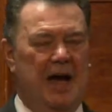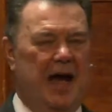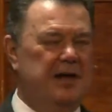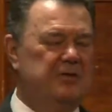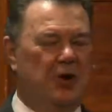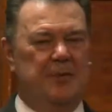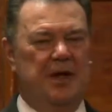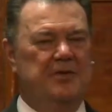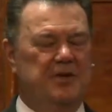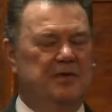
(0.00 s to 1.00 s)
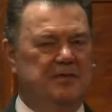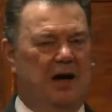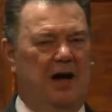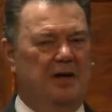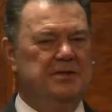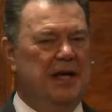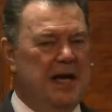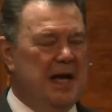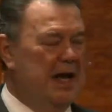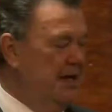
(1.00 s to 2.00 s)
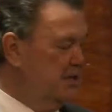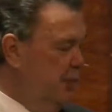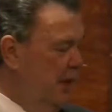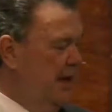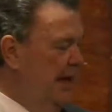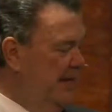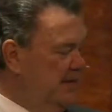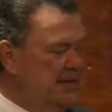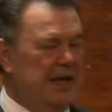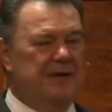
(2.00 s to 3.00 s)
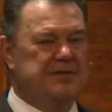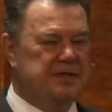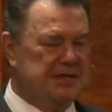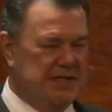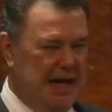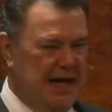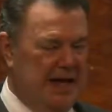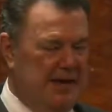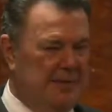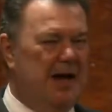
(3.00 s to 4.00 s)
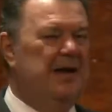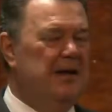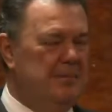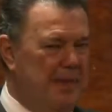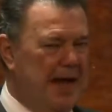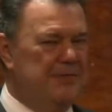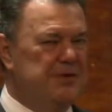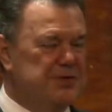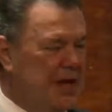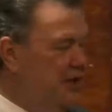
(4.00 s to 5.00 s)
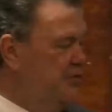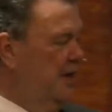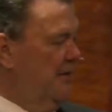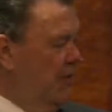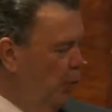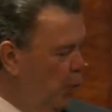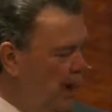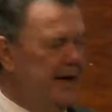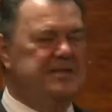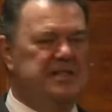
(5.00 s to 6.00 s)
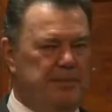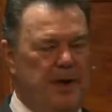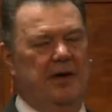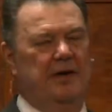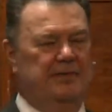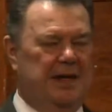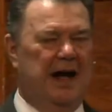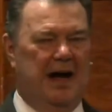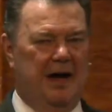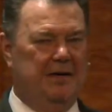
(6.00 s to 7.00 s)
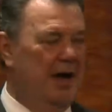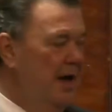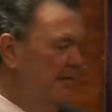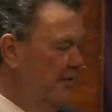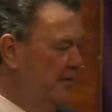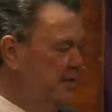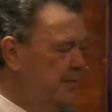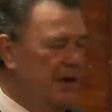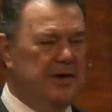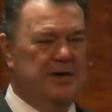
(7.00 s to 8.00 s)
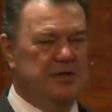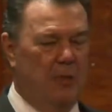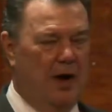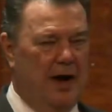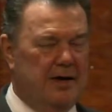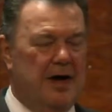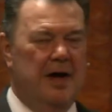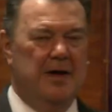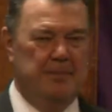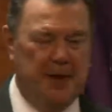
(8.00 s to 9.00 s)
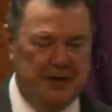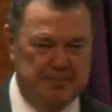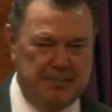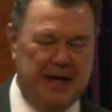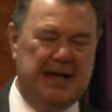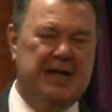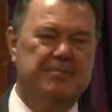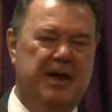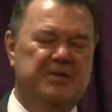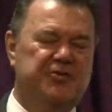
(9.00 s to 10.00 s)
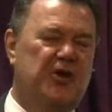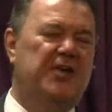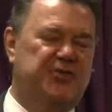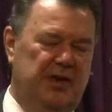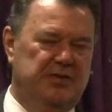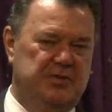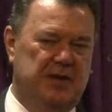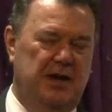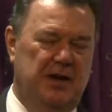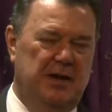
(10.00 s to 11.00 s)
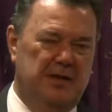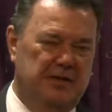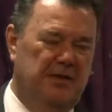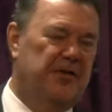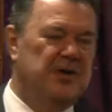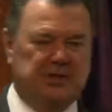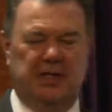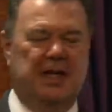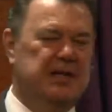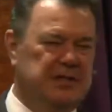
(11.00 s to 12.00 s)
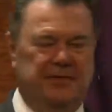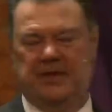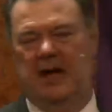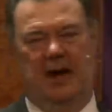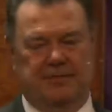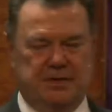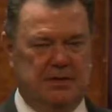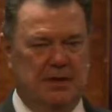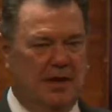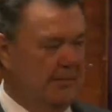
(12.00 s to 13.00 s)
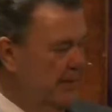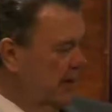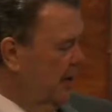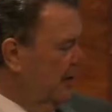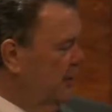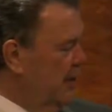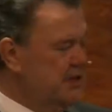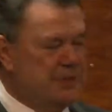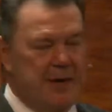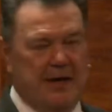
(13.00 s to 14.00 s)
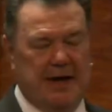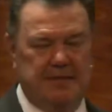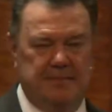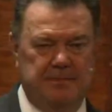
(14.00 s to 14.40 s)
and interpretation of tongues is one and the self same manifestation of the one Spirit of God. For the Spirit is one, but many ministrations, diversities of gifts, but only one Spirit.